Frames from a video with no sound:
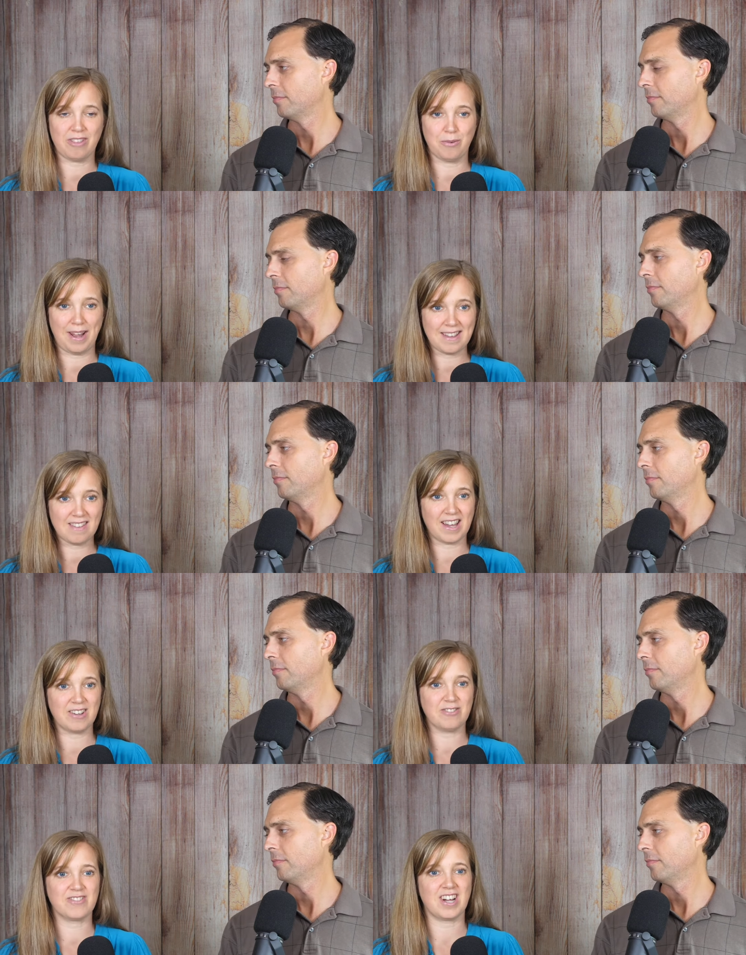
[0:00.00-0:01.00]

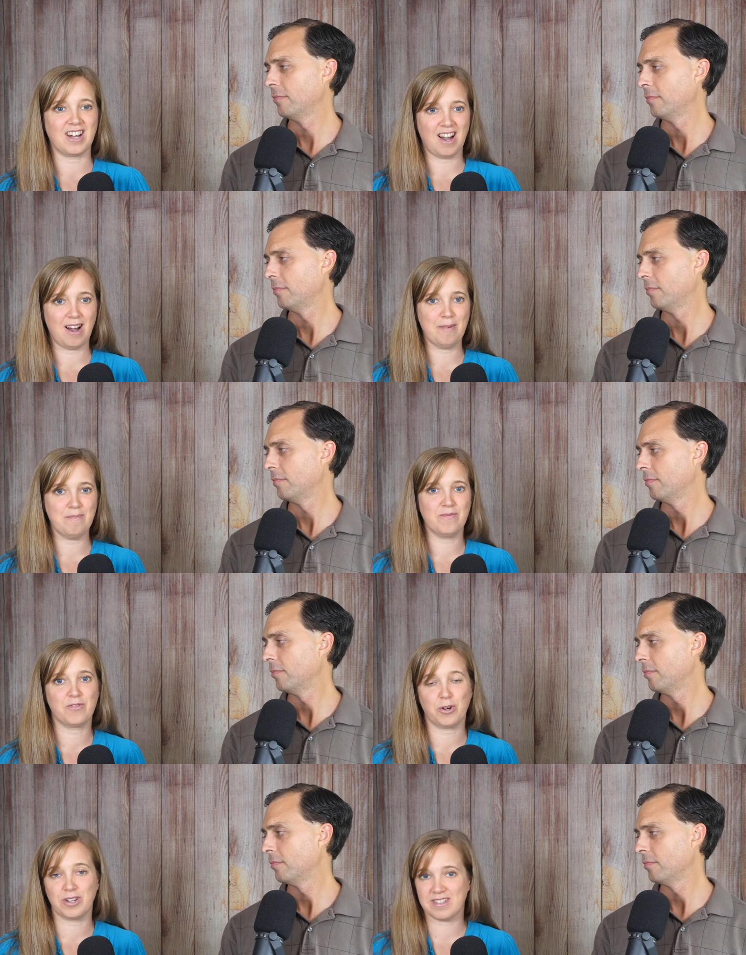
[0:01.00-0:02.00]
Speaker 1: thereadylife.com
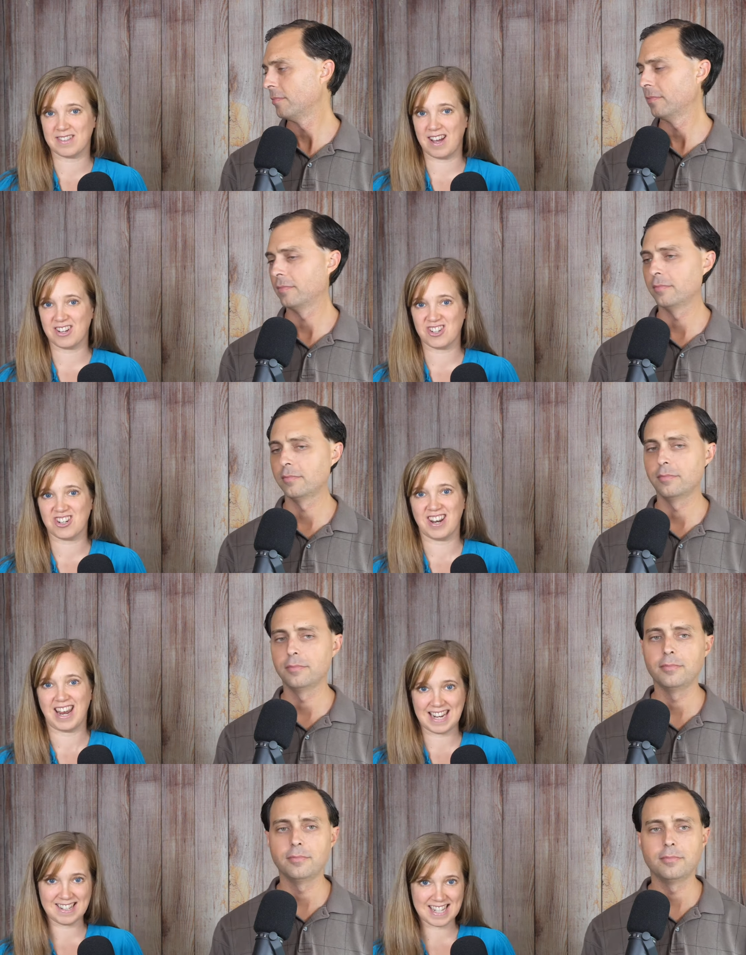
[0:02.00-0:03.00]
forward slash
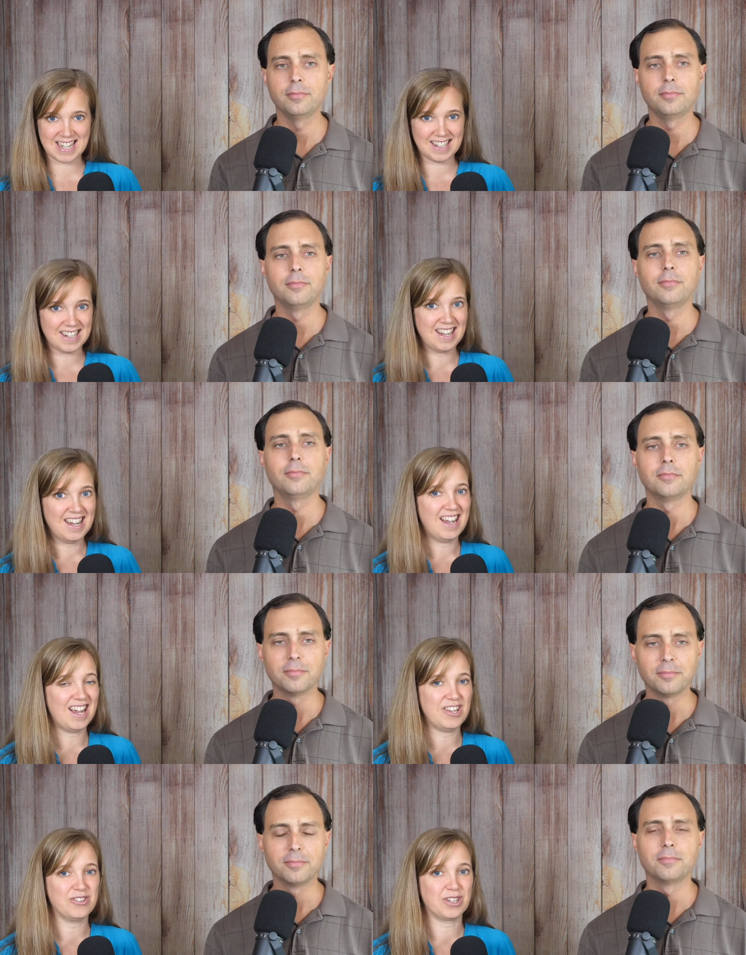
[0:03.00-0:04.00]
18
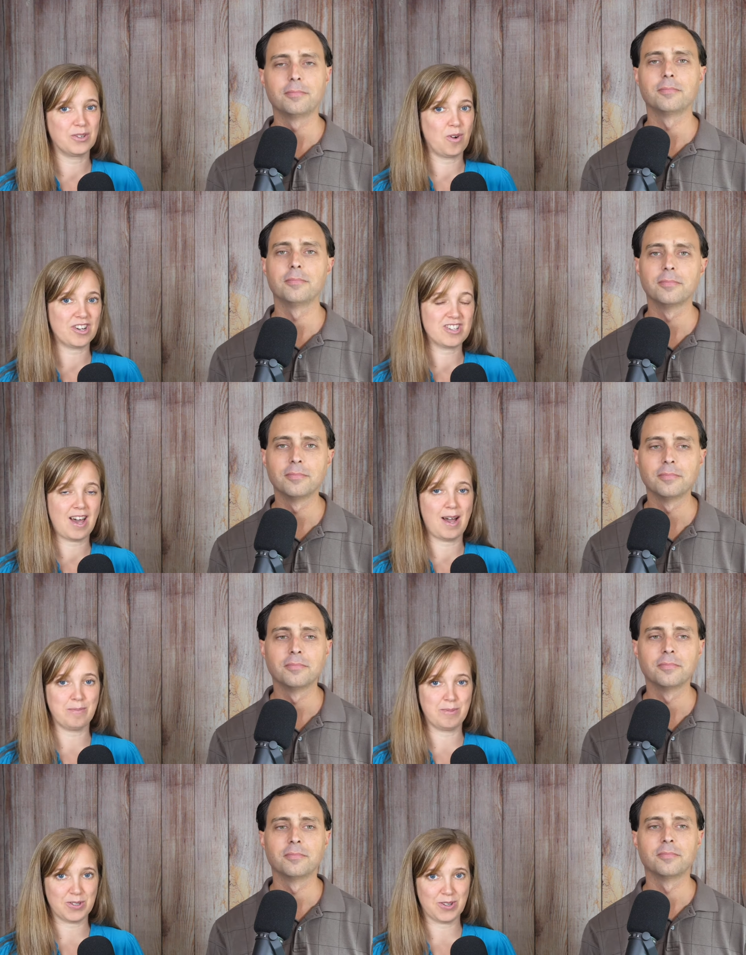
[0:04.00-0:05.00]
and you can watch that
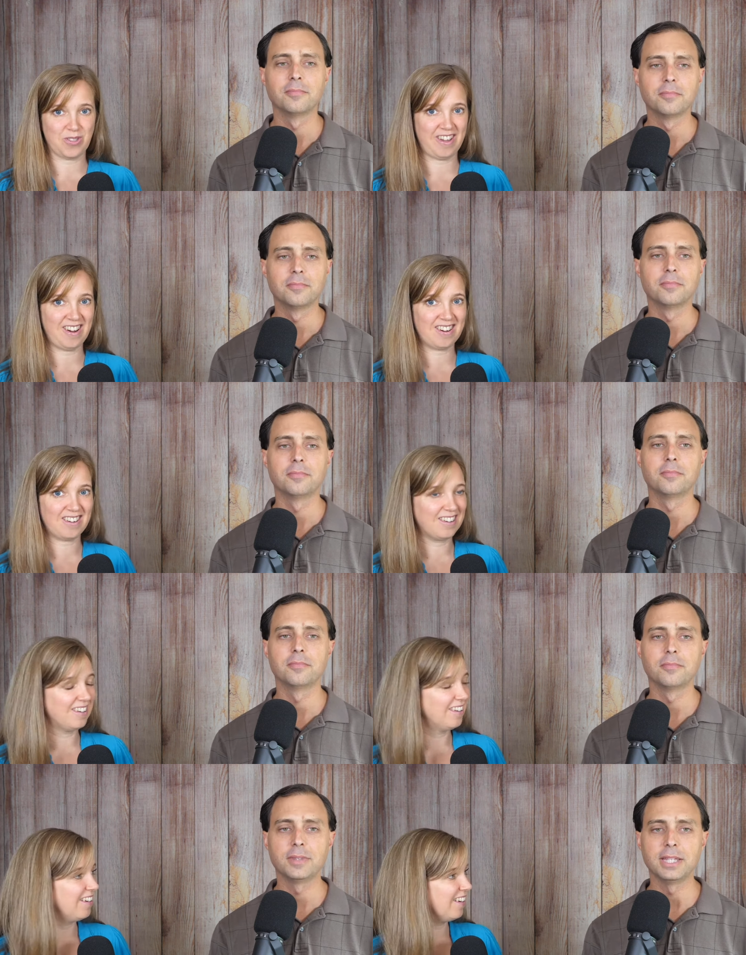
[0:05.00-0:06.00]
episode there.
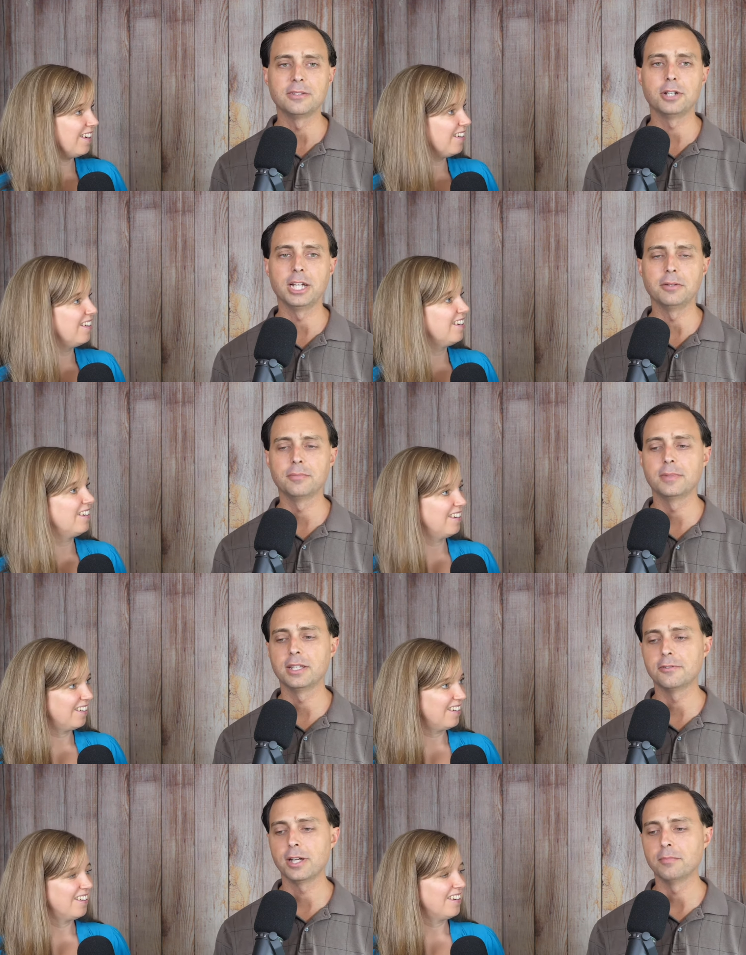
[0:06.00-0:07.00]
Speaker 2: That's right.
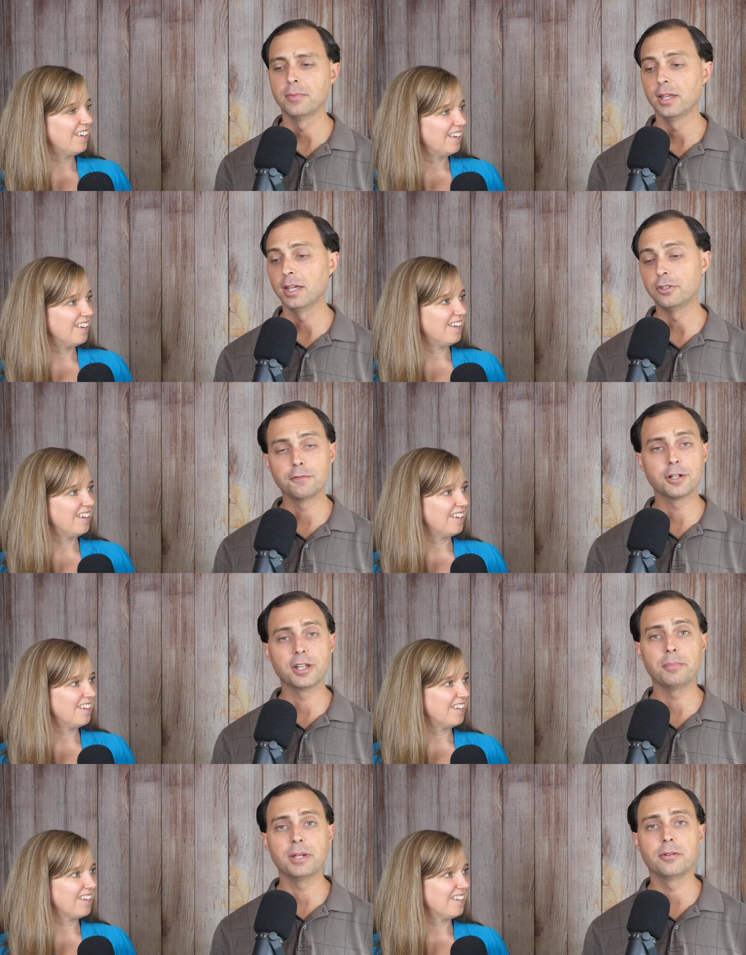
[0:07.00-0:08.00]
That's right. And don't
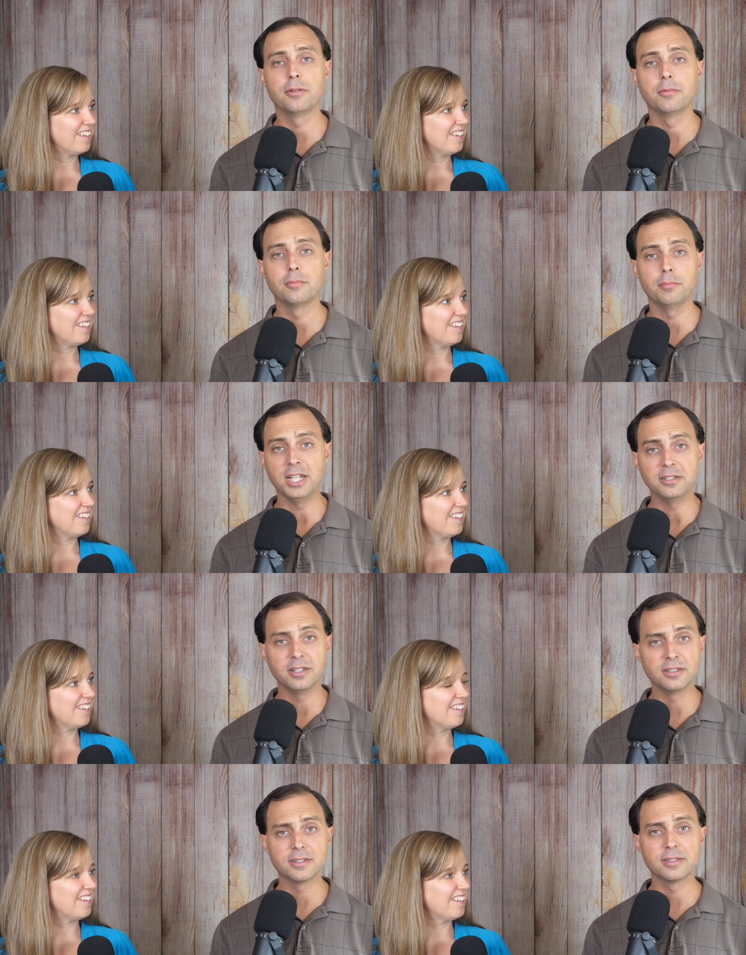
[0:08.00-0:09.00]
forget about
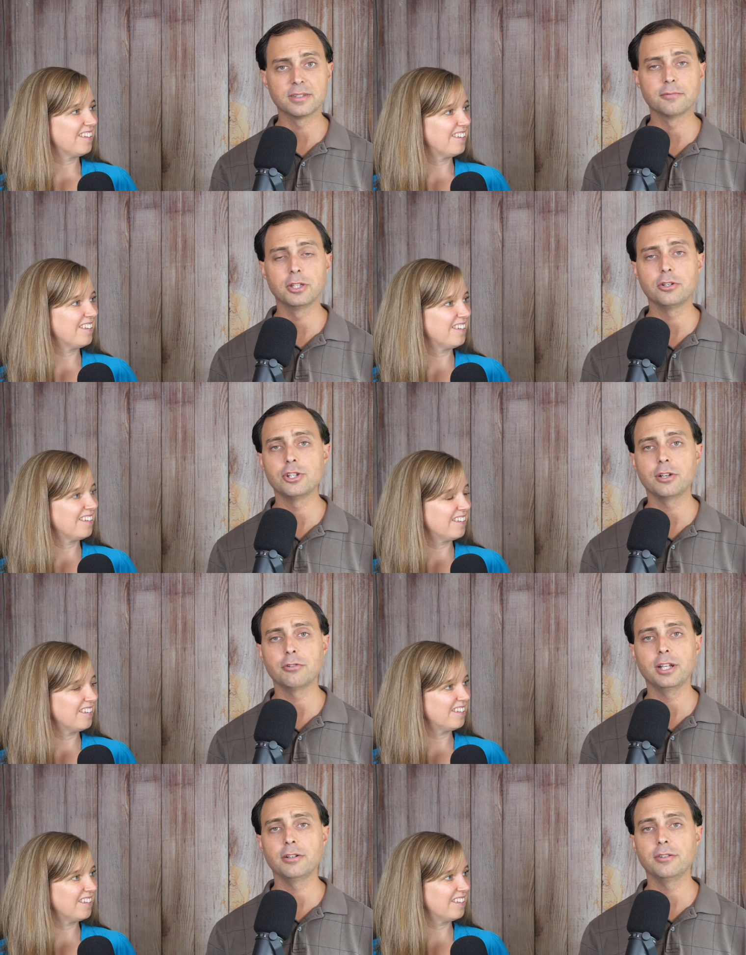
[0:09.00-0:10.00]
maintenance with your
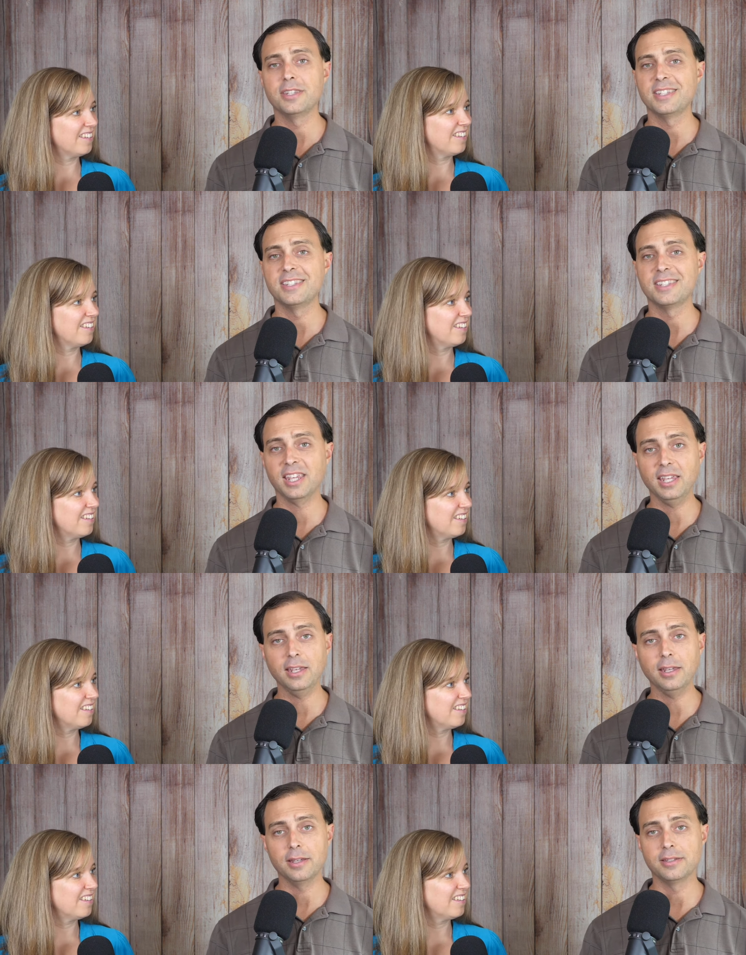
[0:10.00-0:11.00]
generator. This is
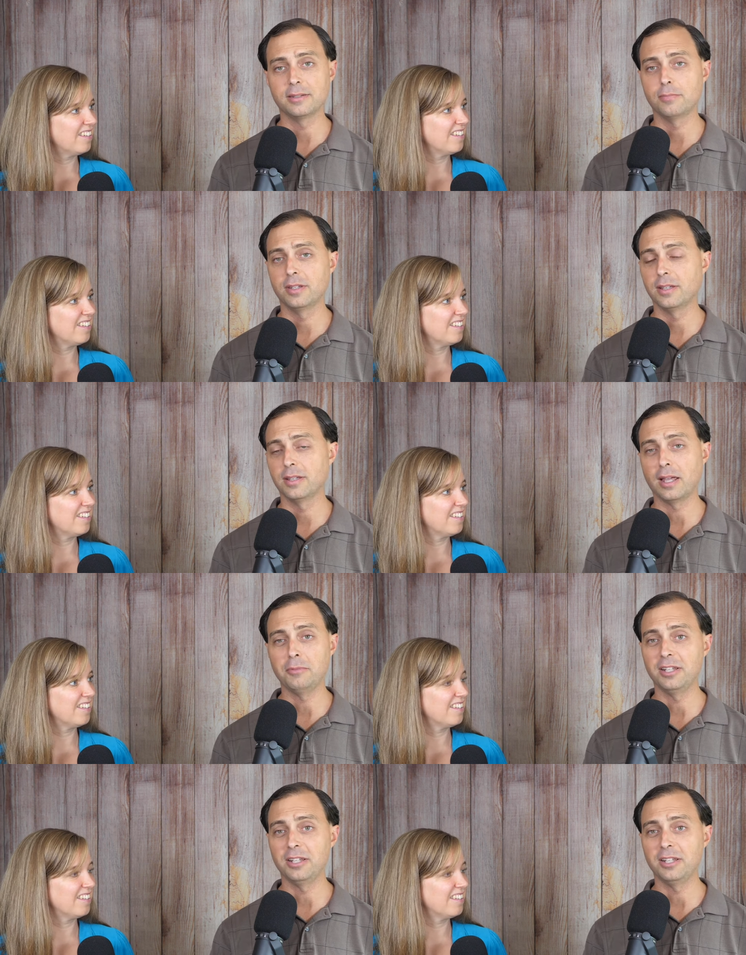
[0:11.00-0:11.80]
key. I